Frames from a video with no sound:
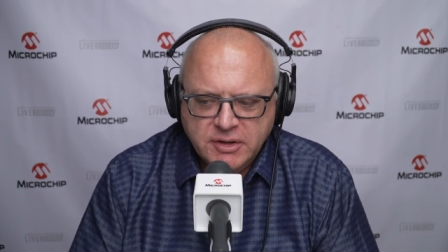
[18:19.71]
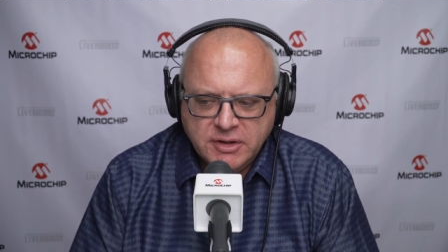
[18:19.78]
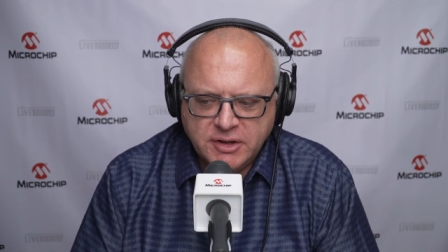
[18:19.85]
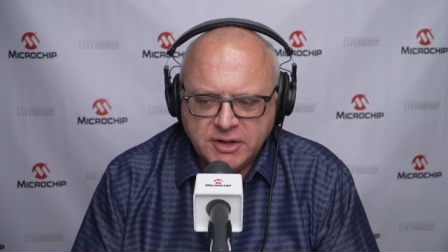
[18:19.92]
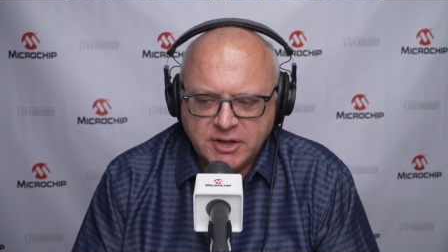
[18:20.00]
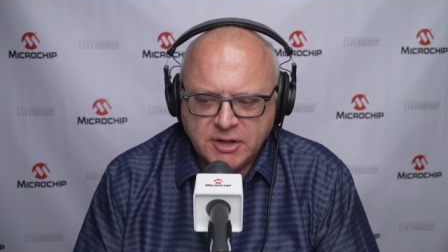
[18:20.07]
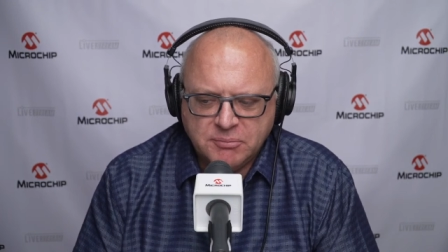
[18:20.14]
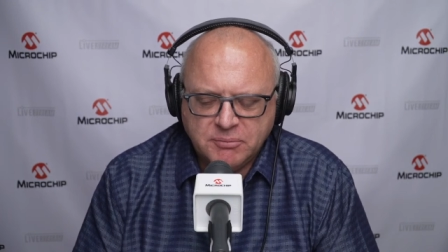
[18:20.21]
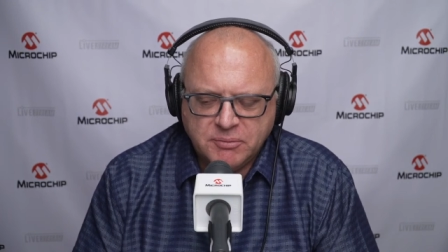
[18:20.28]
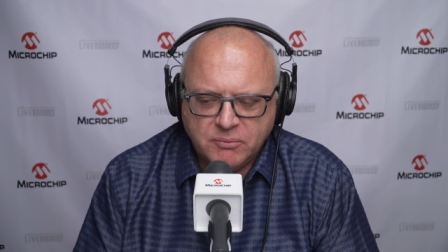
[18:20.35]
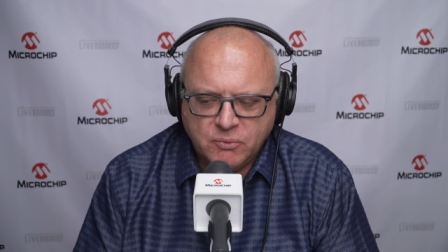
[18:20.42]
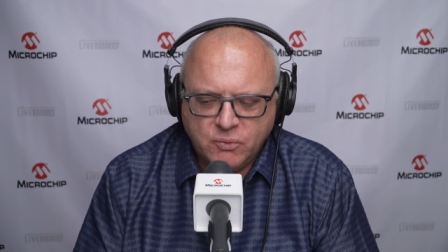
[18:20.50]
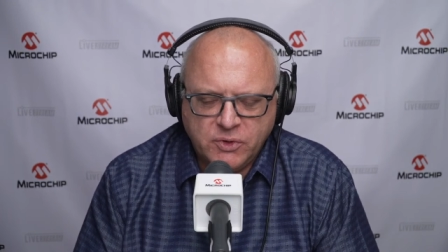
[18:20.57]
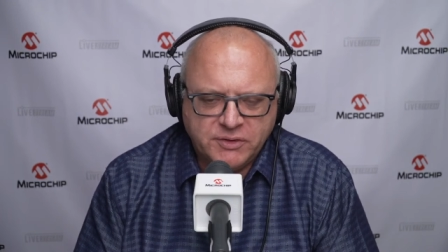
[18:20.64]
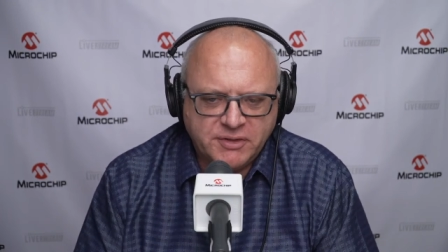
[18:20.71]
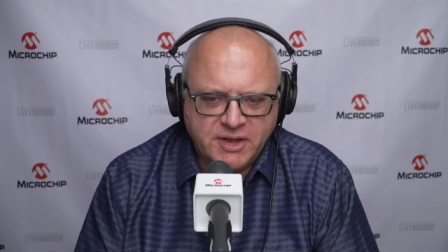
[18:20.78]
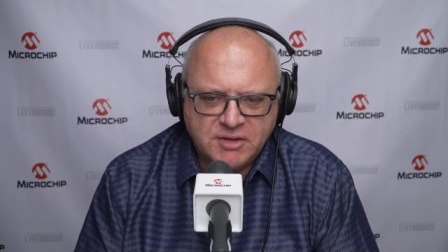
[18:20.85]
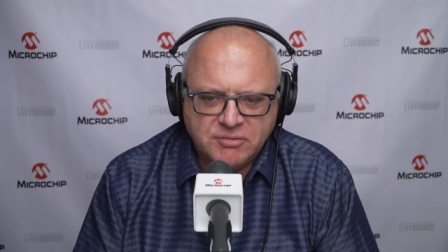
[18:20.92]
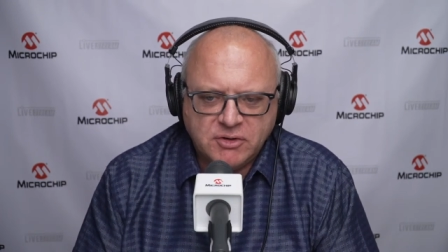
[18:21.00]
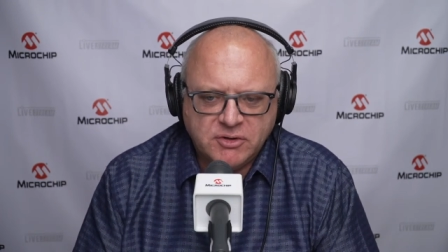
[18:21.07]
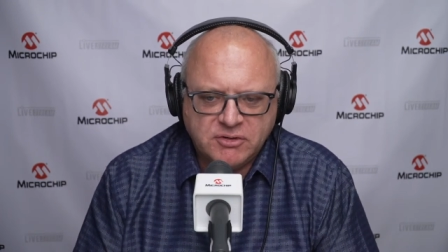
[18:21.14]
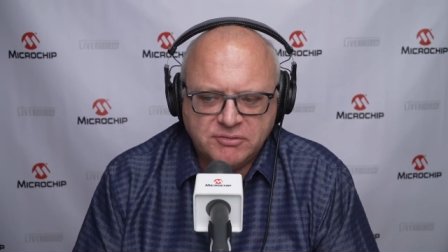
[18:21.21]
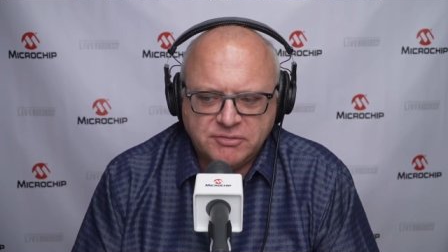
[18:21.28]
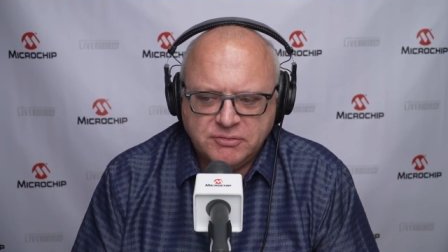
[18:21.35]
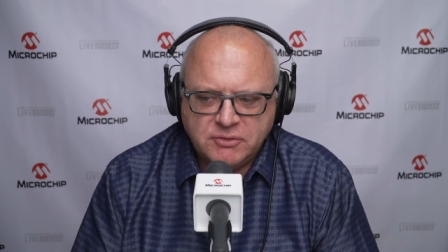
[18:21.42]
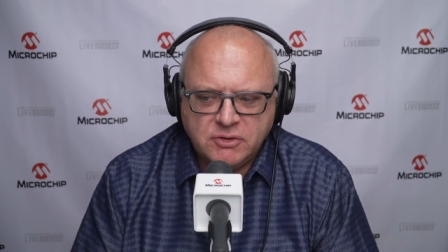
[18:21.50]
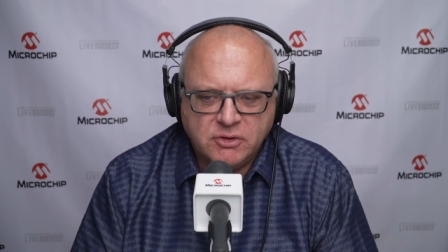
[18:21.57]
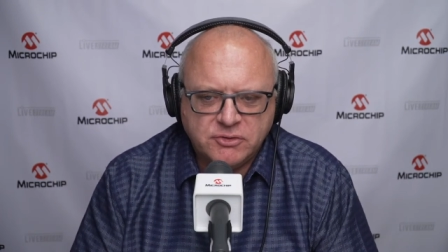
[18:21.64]
um, where they have a lot
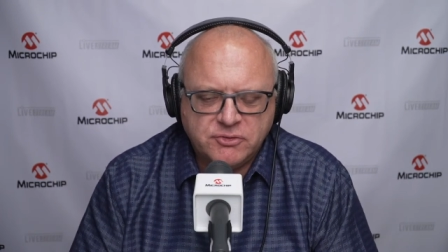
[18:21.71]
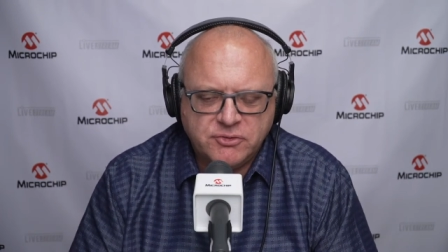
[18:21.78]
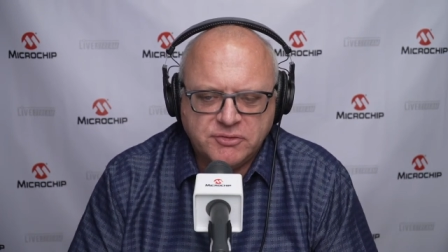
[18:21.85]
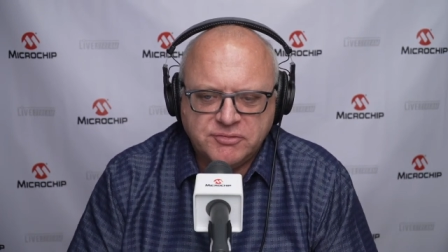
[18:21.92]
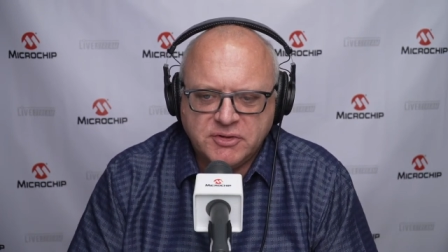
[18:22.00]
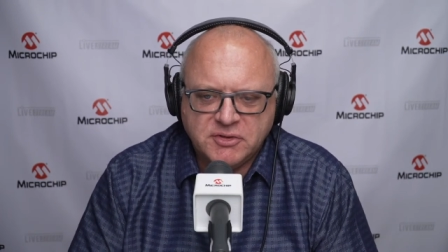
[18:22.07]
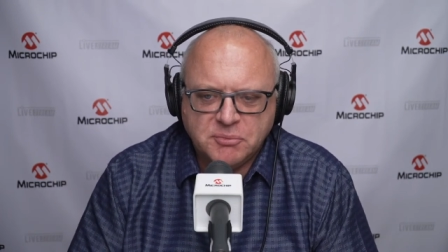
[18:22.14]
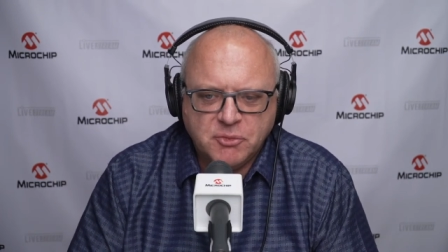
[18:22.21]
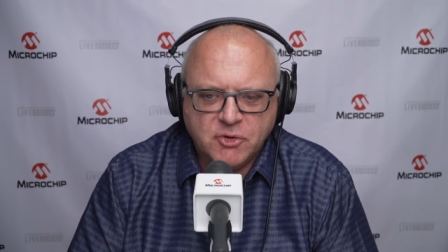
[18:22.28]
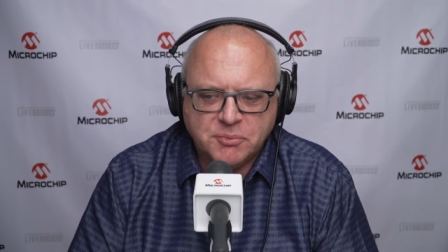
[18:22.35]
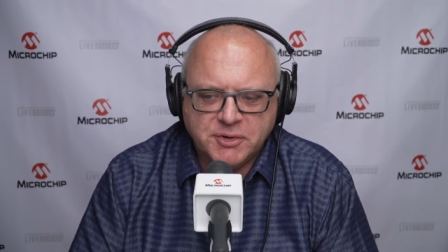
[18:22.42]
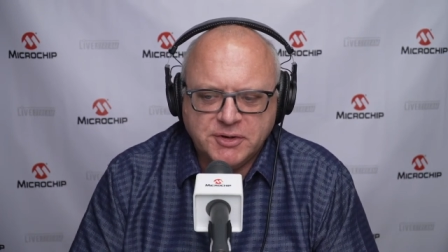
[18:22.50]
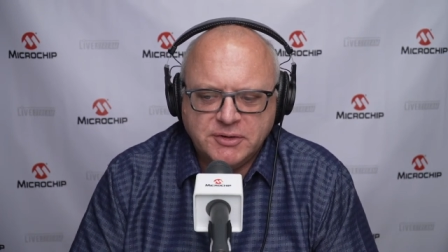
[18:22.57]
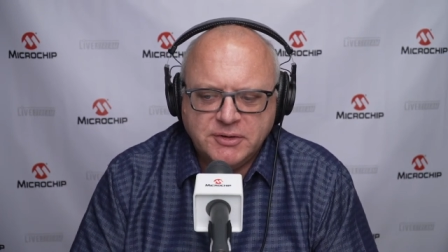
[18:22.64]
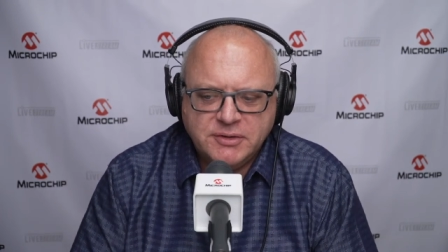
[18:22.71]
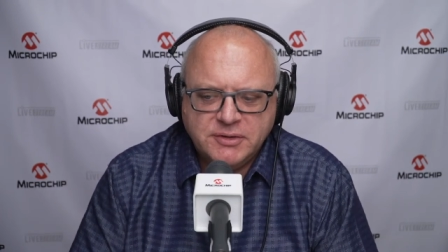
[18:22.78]
of clock drift at the moment.